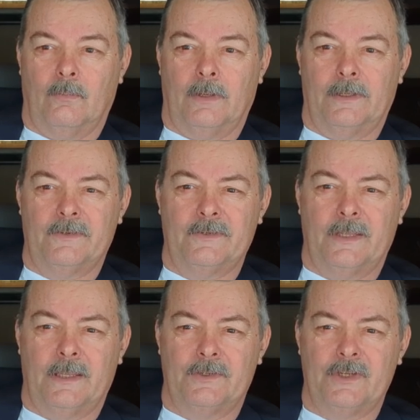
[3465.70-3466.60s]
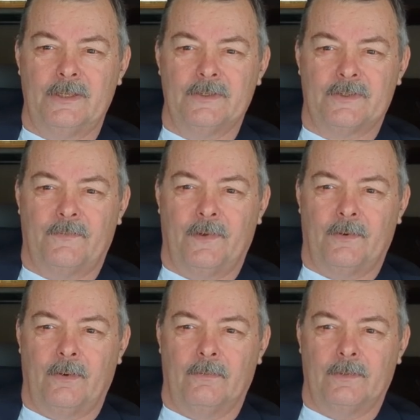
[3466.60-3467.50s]
Well, it doesn't take a genius to
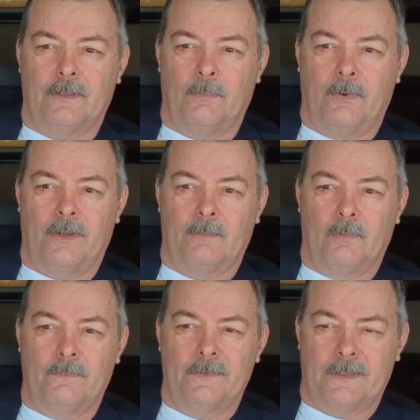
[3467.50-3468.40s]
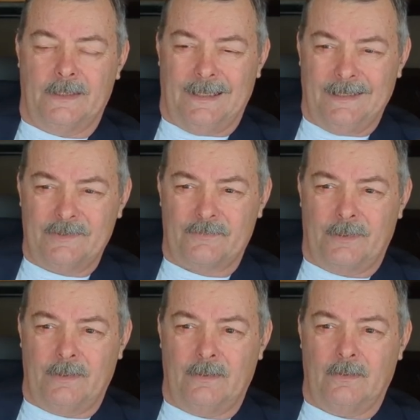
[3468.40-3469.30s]
figure out that the American movie
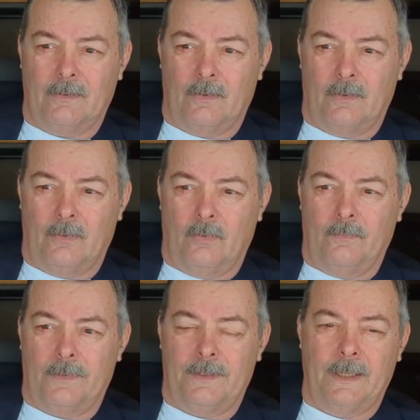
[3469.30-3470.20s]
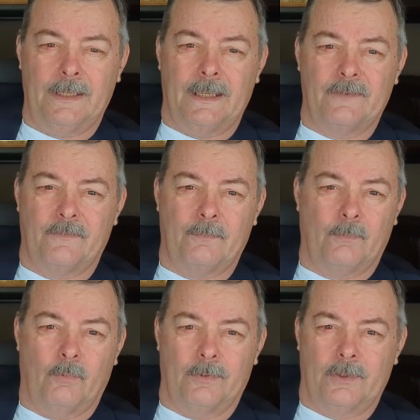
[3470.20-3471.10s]
industry over the decades from
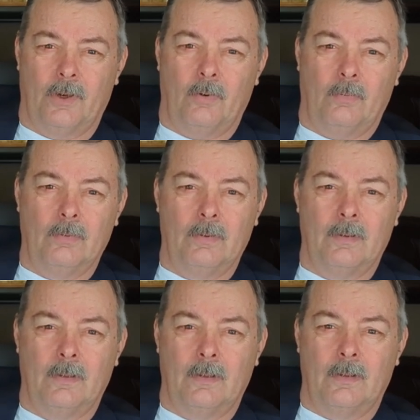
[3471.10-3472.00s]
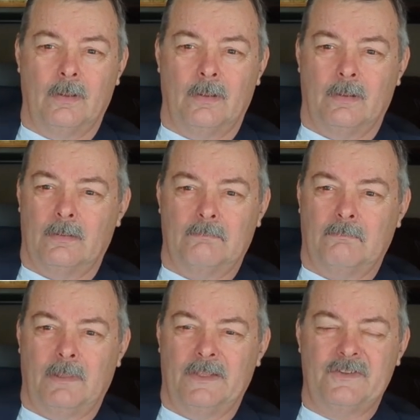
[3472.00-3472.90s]
the word go
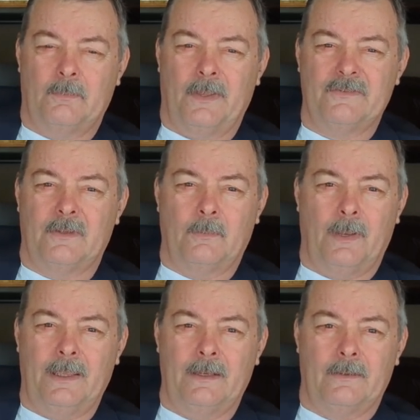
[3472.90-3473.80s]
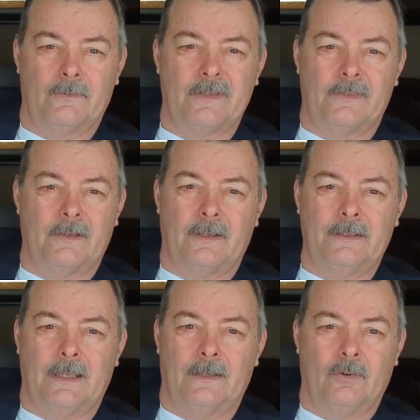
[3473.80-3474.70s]
it's the best in the planet. There's nothing
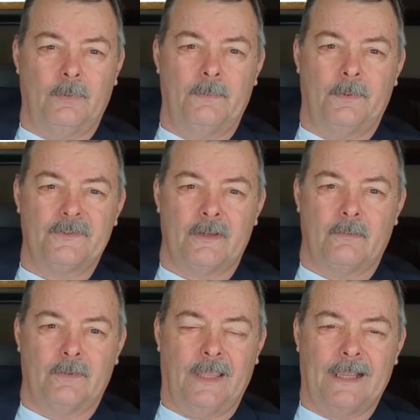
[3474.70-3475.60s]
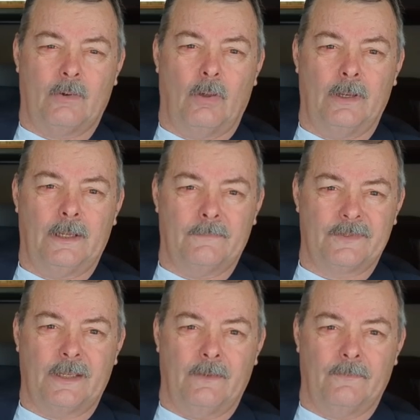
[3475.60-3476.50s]
like that. Nobody puts out that quality of
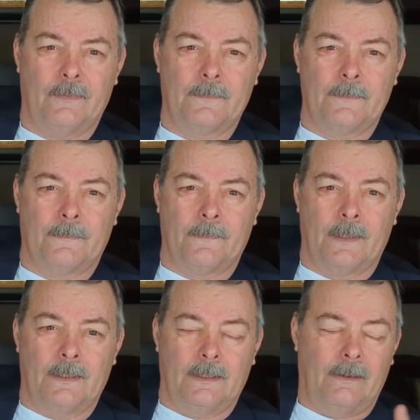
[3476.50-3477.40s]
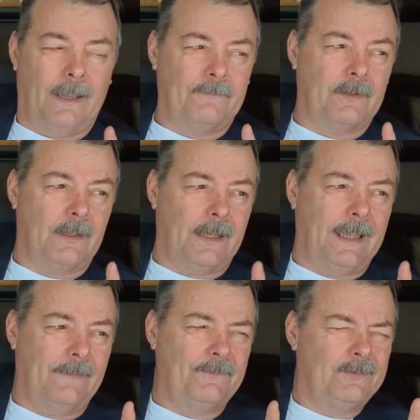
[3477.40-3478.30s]
stuff. Now I have to I
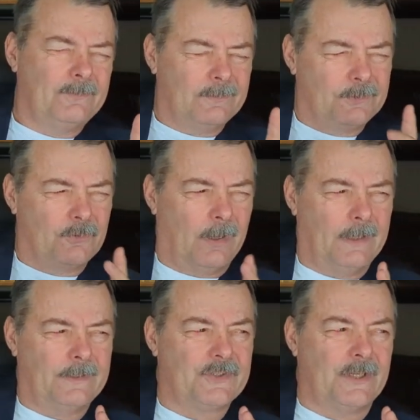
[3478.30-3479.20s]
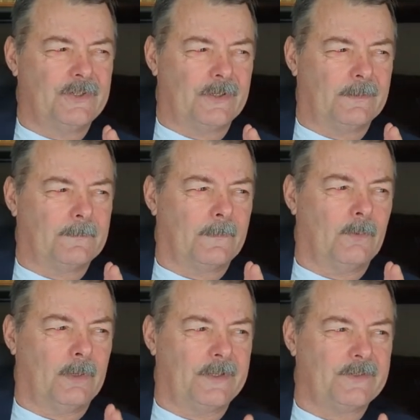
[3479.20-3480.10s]
have to draw a distinction
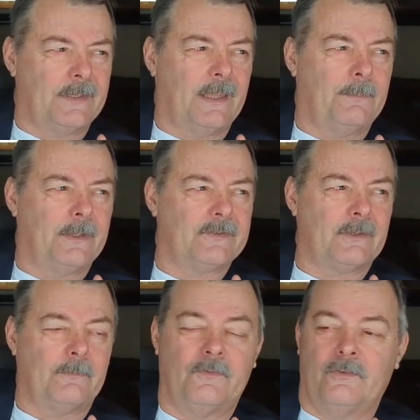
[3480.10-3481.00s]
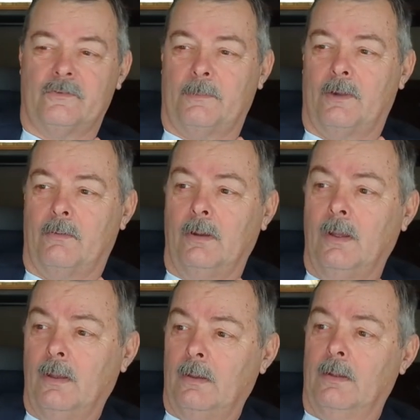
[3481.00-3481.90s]
when I say that because of you will be going,
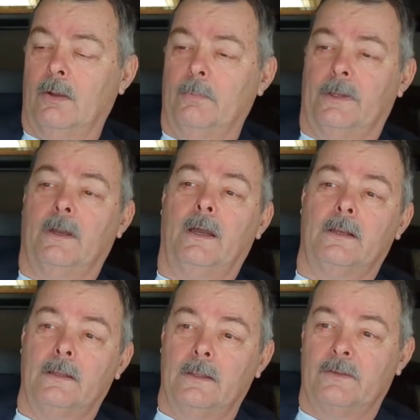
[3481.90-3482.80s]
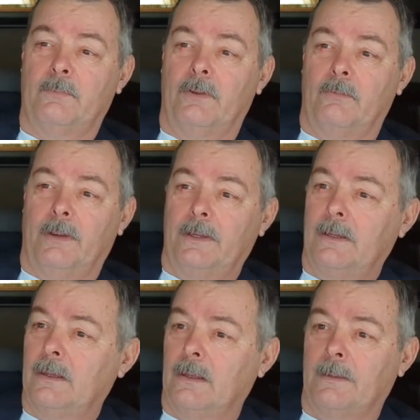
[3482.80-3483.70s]
oh my God, is Brother
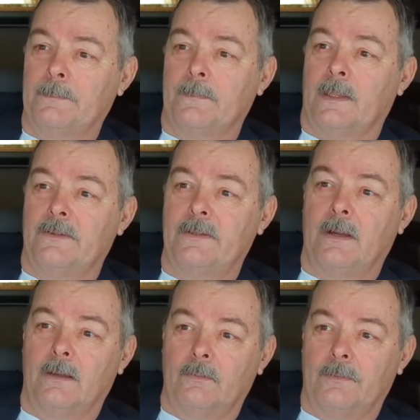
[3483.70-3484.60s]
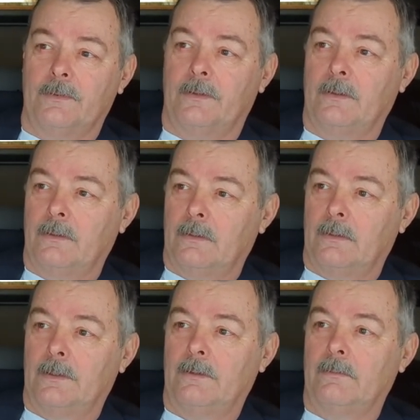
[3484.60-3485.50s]
Randy, uh, has he gone over to the,
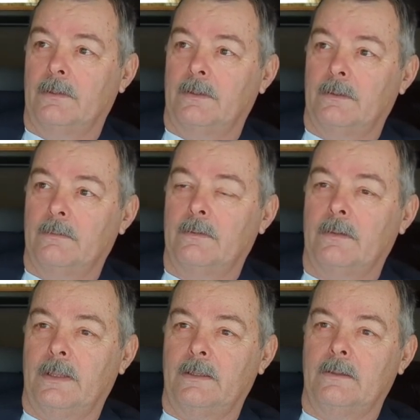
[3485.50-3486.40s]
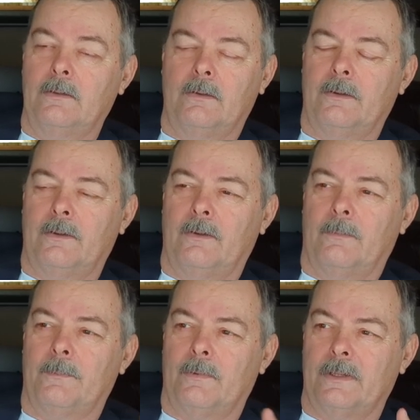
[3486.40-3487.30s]
you know, uh, like it? No, no, no,
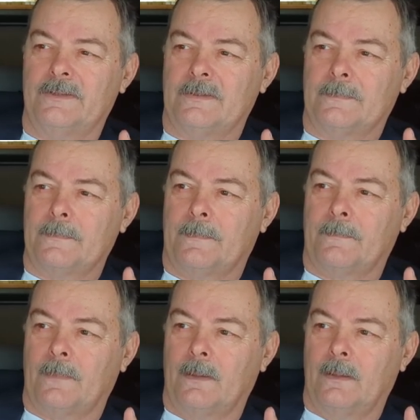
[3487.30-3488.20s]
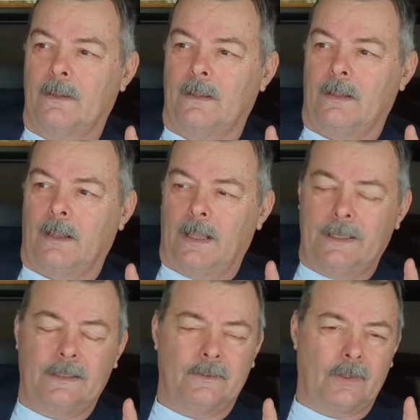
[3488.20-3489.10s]
no. Listen,
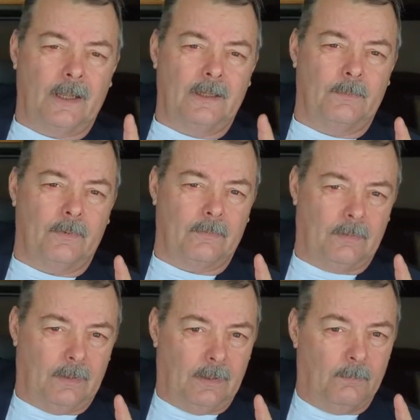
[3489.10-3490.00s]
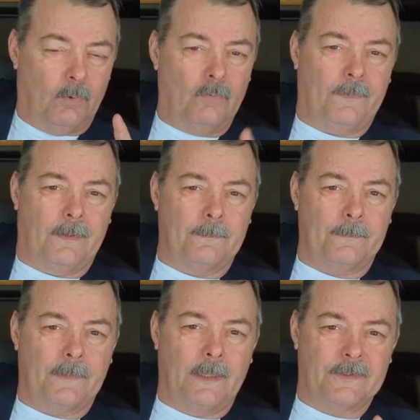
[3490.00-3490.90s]
I can talk about a movie
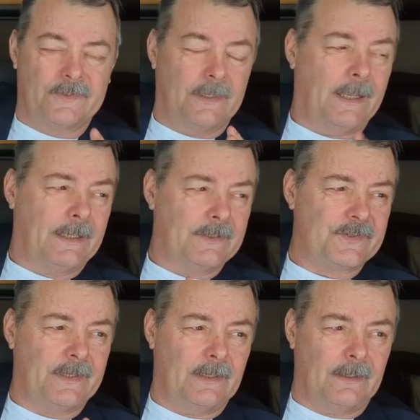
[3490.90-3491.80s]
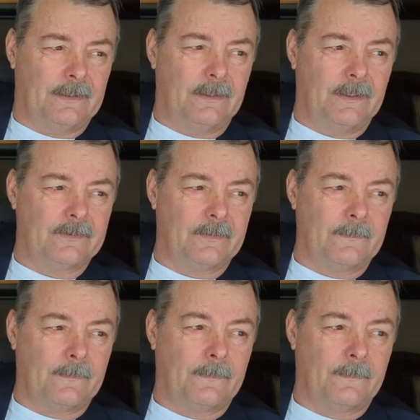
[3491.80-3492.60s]
and, and I can say it like this.